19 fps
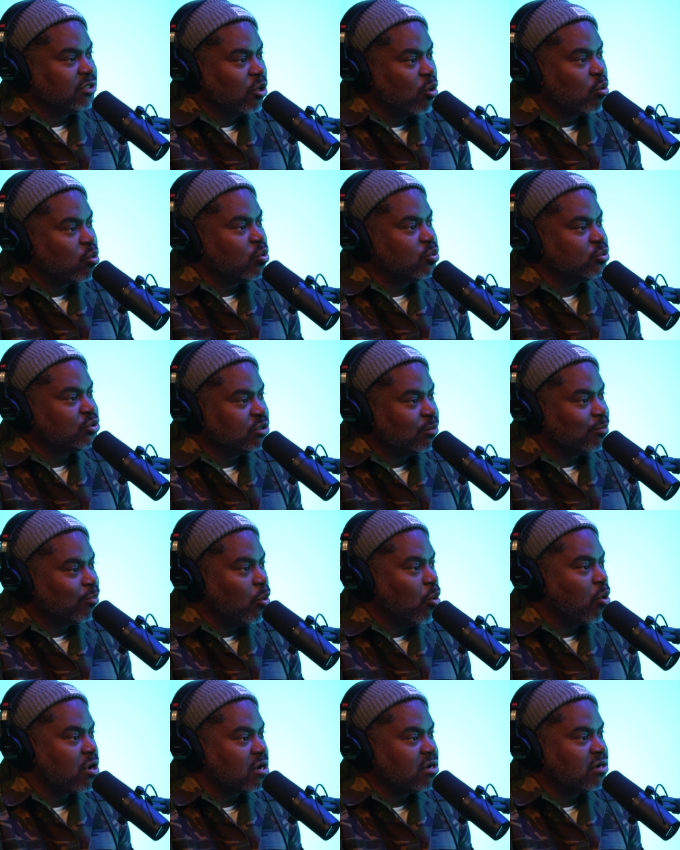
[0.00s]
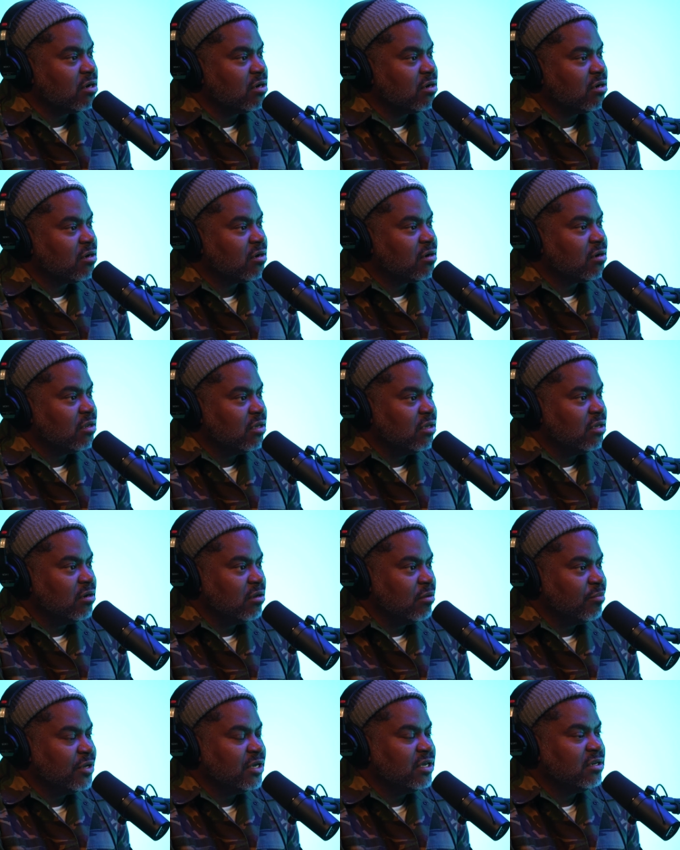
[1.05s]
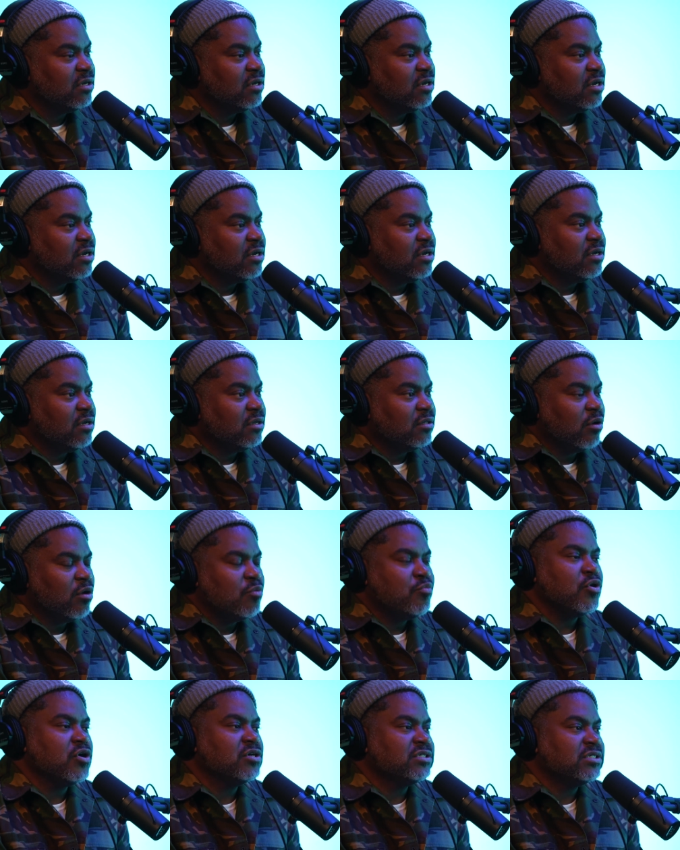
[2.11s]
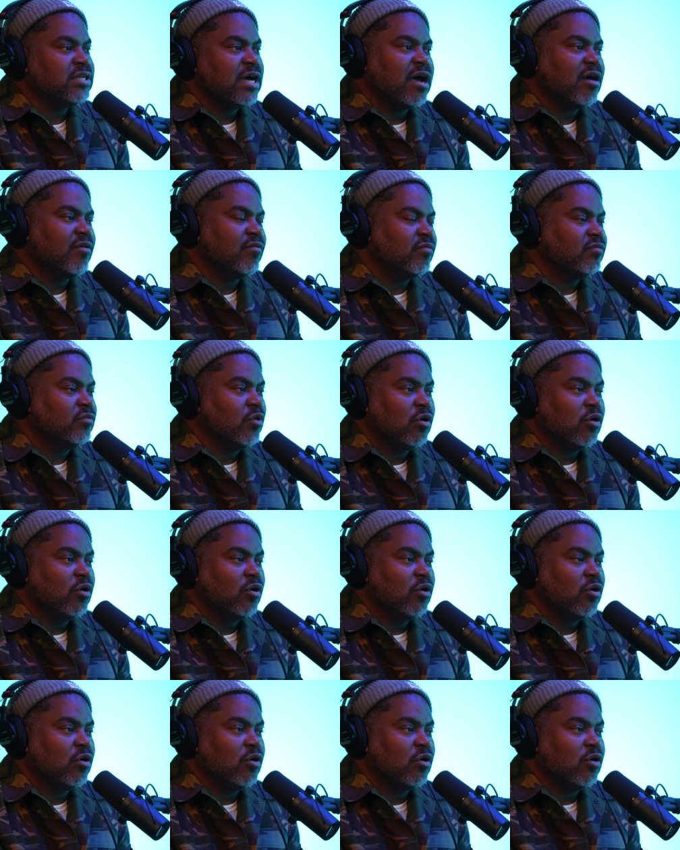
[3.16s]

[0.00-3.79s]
local support. You yeah. know what I mean? The only person real I, local